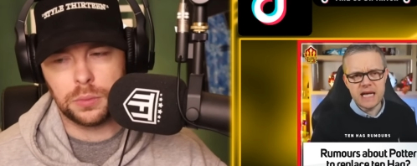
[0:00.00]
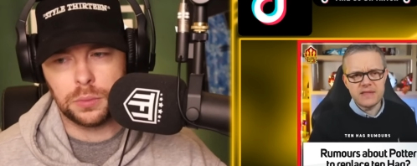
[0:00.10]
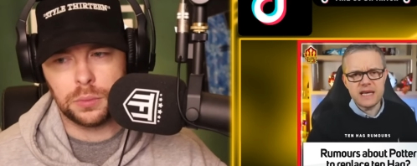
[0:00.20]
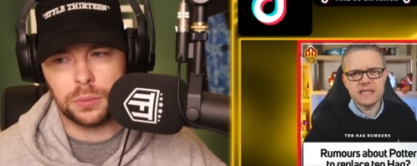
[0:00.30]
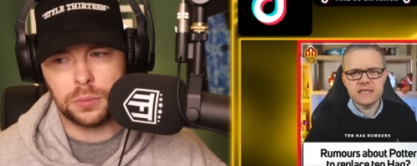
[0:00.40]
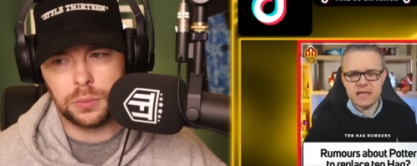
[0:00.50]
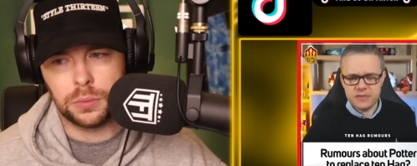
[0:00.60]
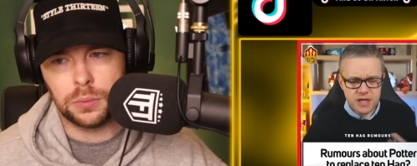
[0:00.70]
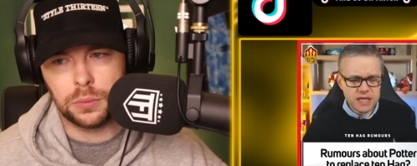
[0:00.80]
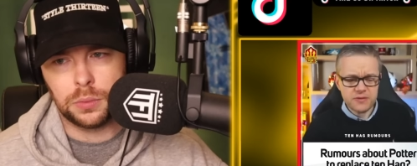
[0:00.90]
Speaker 1: this
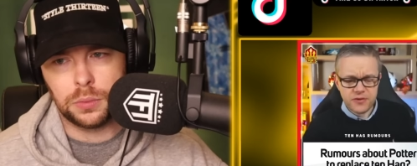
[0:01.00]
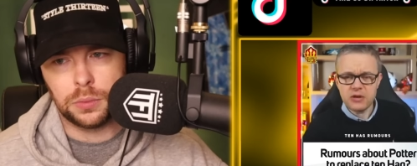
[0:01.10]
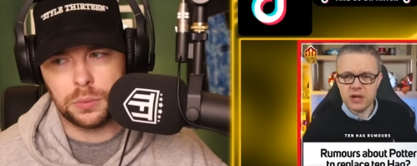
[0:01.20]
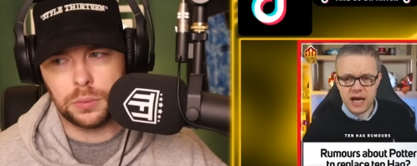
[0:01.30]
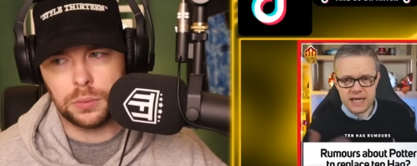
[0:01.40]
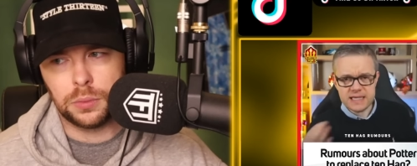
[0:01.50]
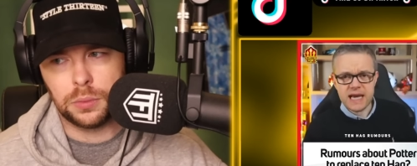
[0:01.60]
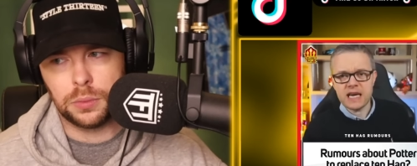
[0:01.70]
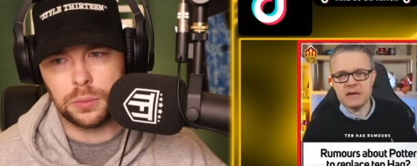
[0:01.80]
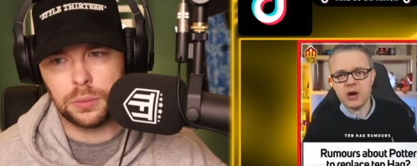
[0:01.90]
does feel like
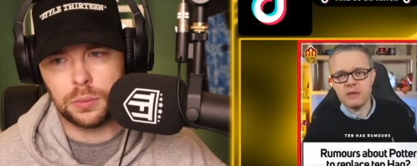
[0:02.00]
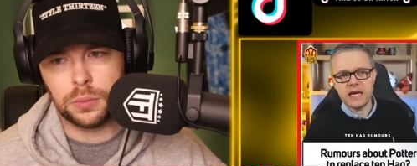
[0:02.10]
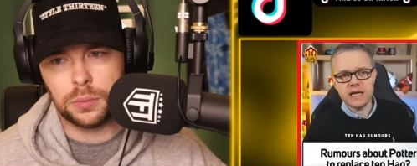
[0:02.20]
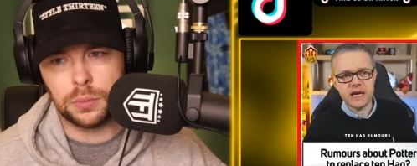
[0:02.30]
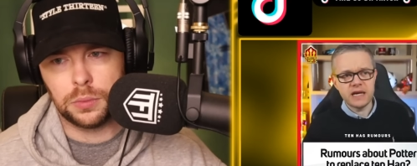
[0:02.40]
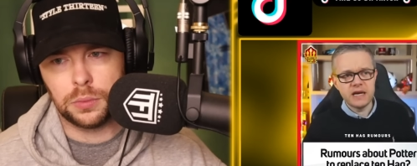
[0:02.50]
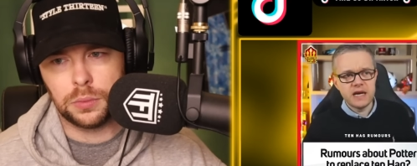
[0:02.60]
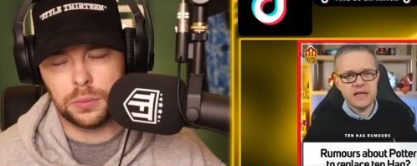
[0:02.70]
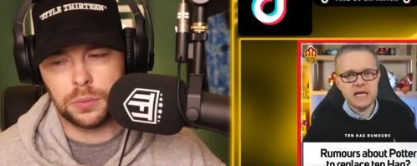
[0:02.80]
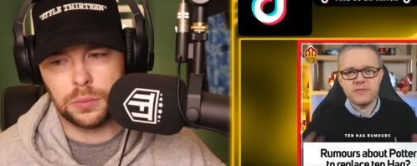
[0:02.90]
sacking by media.
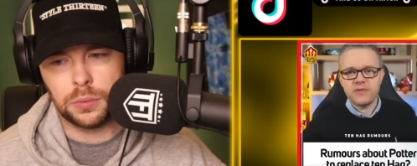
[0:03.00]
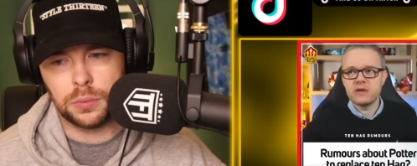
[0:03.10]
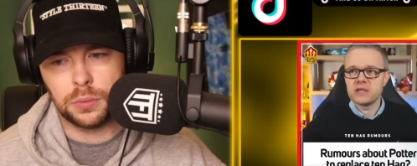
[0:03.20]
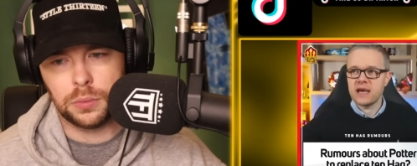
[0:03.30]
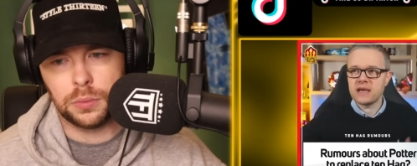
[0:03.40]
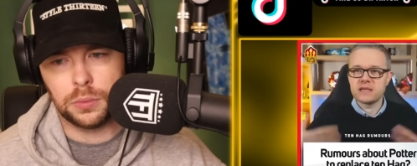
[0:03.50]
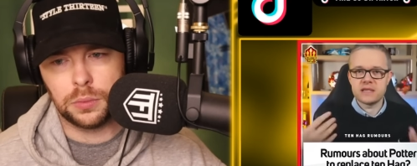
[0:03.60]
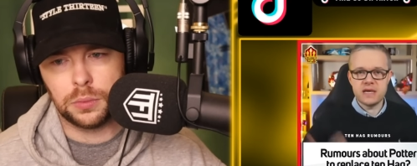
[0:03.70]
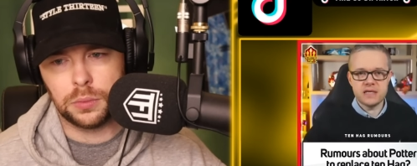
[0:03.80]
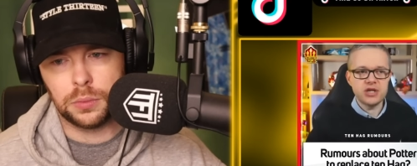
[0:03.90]
This feels like
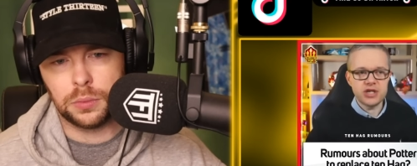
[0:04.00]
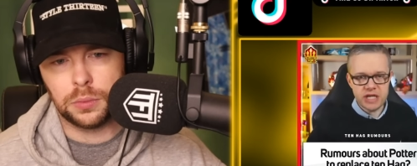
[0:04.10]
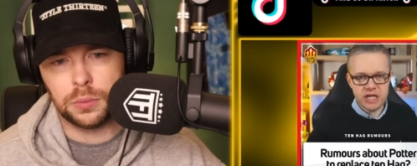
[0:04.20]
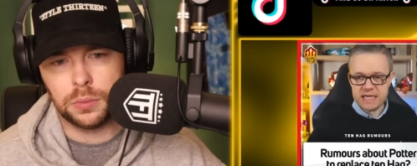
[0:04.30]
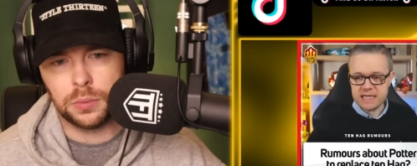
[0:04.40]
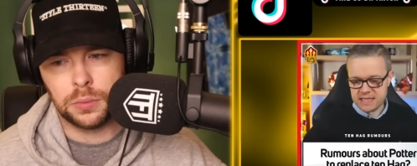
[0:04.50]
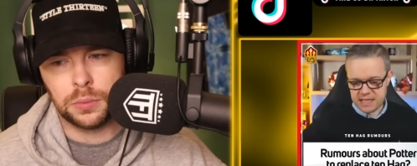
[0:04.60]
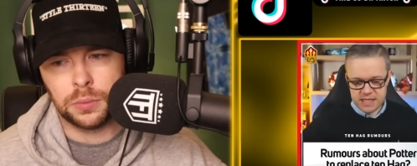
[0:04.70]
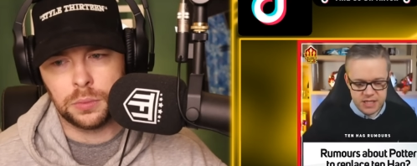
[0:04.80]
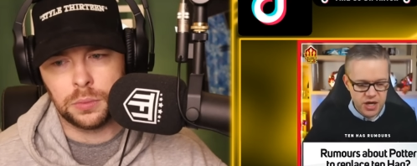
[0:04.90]
certain journalists and
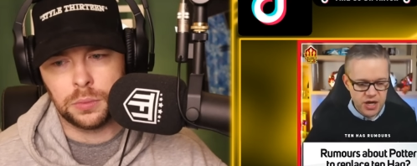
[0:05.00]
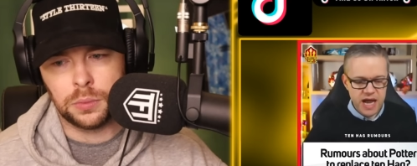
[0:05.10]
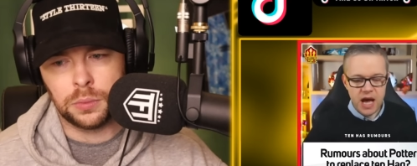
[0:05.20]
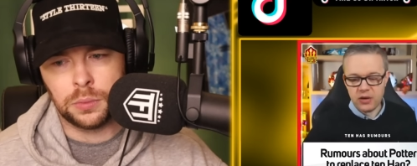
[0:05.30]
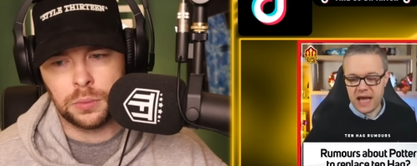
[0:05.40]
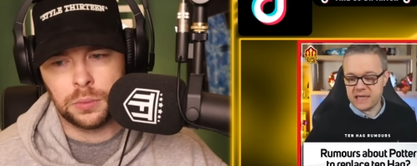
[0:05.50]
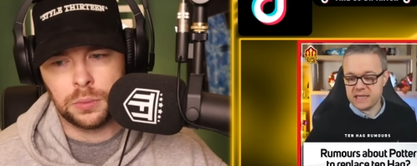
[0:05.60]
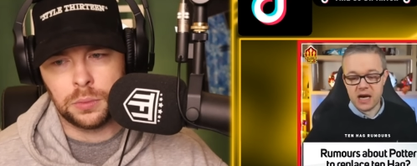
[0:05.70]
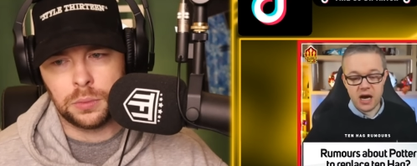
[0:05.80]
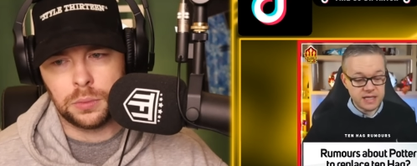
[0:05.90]
certain outlets
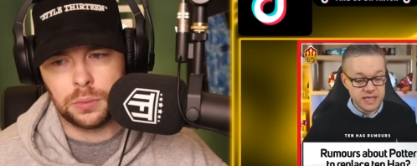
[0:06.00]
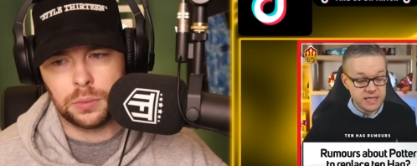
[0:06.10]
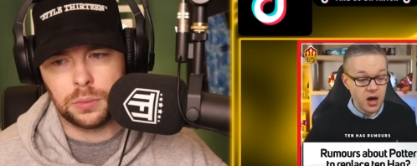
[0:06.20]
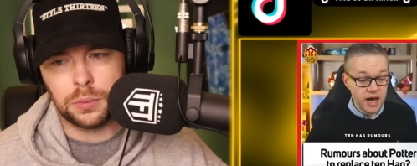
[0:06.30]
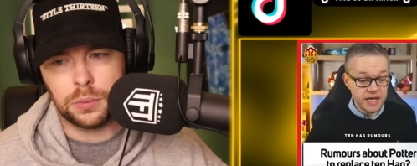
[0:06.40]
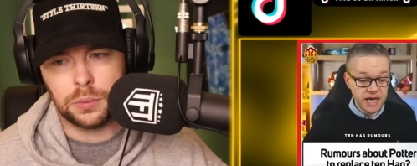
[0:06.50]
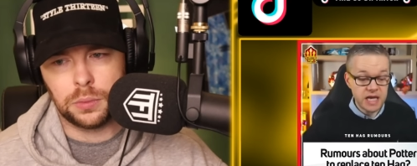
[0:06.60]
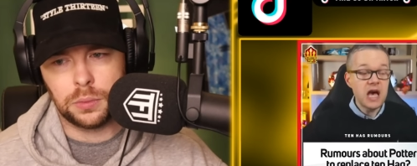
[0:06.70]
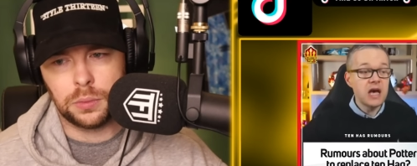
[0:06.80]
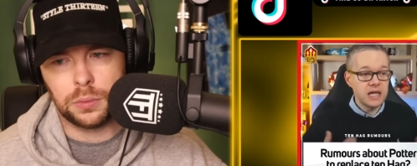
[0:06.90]
are deciding,
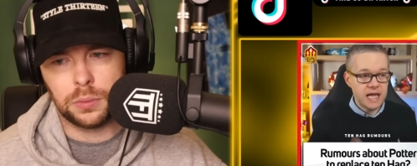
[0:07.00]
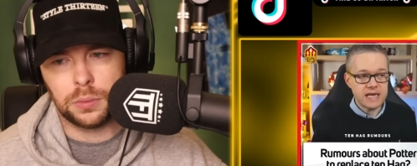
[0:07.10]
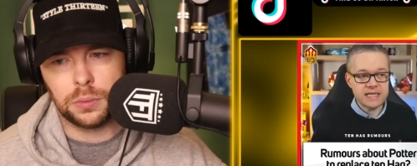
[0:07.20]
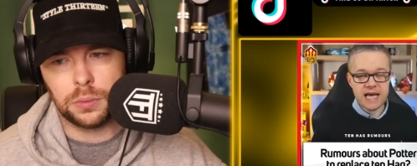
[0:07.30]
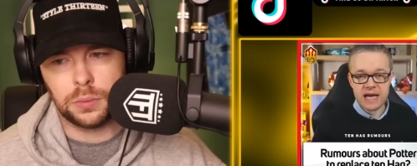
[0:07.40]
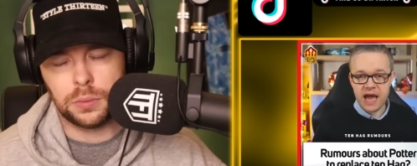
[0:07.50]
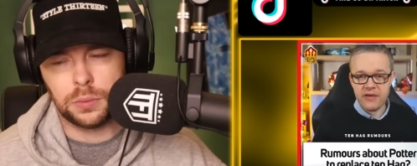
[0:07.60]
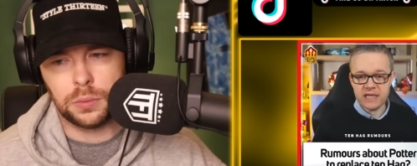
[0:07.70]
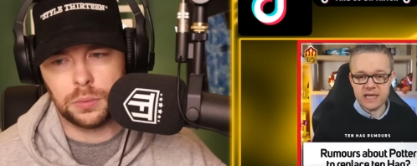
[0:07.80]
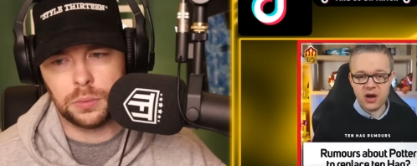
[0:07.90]
let's sack Erik
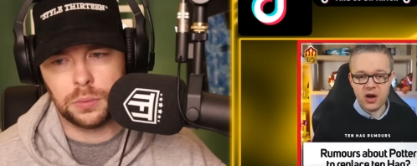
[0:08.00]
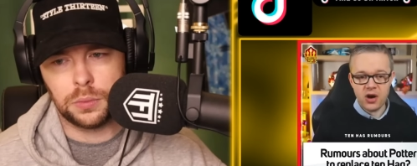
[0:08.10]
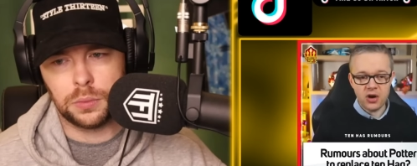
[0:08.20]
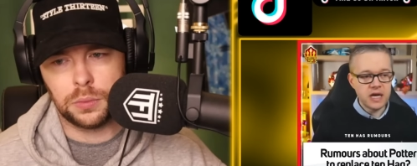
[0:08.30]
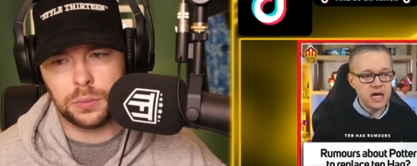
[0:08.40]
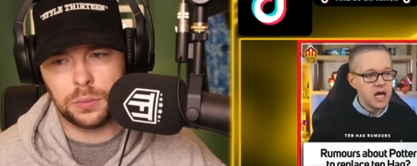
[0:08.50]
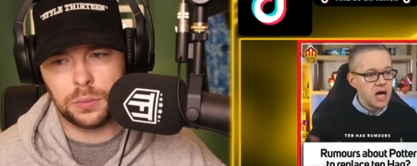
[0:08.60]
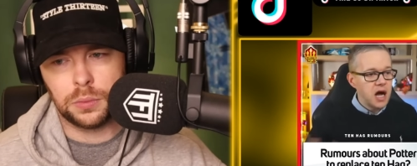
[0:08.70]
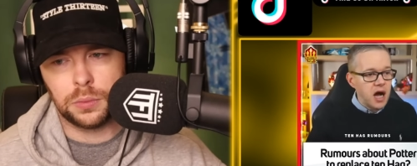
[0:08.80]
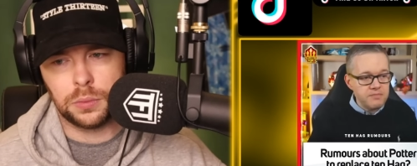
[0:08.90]
ten Hag.
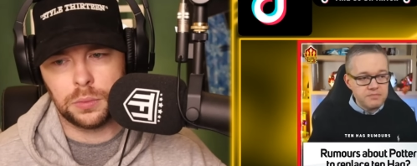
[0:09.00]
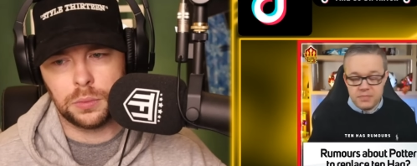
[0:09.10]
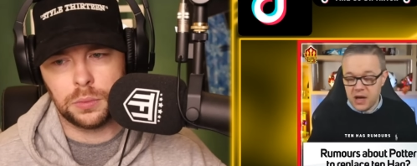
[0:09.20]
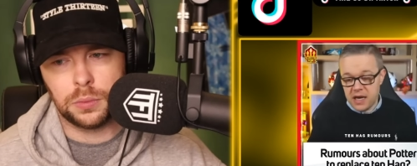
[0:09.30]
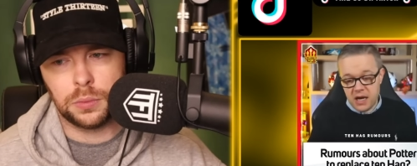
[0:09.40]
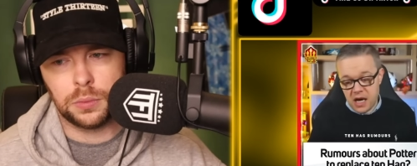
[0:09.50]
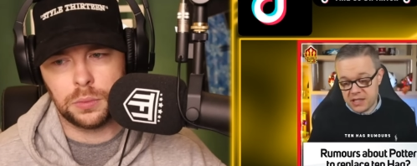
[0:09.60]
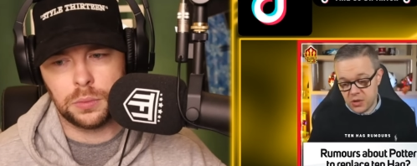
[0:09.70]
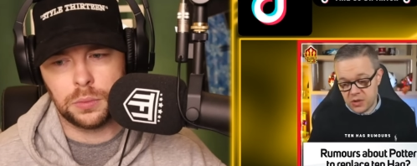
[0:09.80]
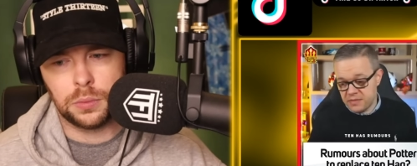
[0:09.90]
I, I, I
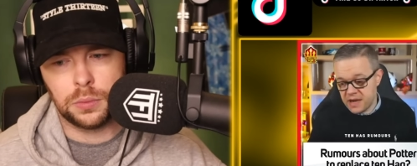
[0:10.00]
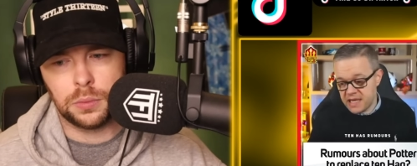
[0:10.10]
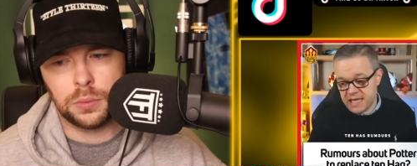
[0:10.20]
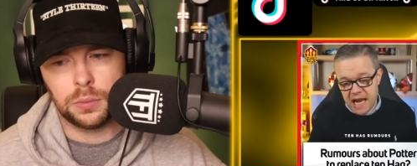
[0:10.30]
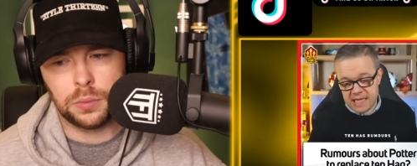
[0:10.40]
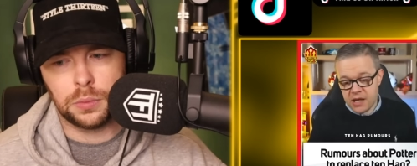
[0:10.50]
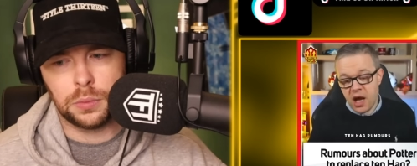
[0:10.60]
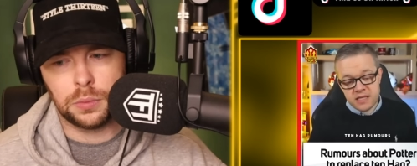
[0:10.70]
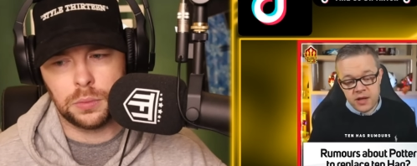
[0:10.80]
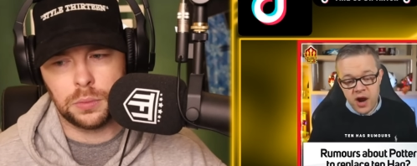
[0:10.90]
saw somebody say last night,
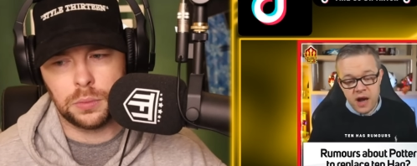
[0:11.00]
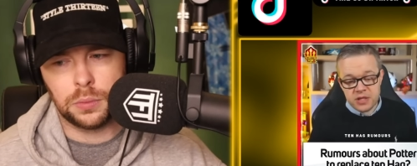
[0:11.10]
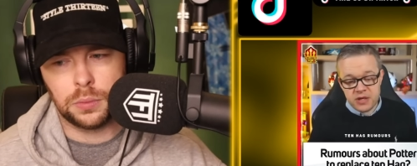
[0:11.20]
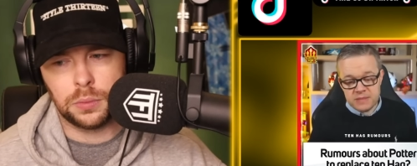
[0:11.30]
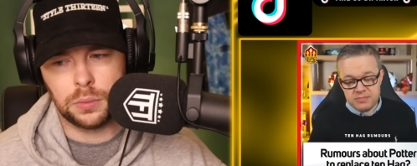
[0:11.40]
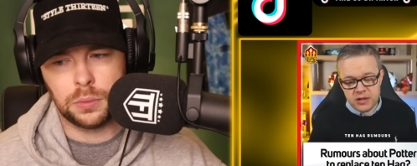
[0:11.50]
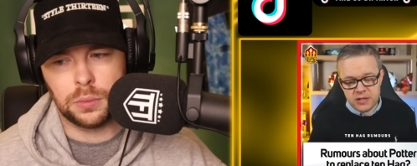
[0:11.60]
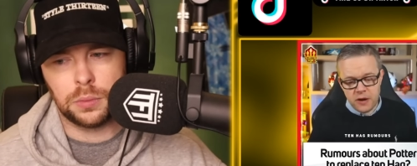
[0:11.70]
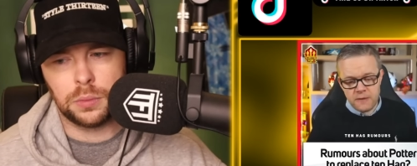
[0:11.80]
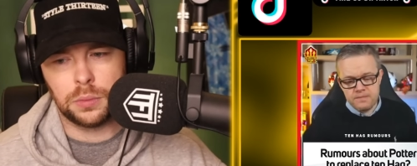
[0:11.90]
and they were absolutely spot on.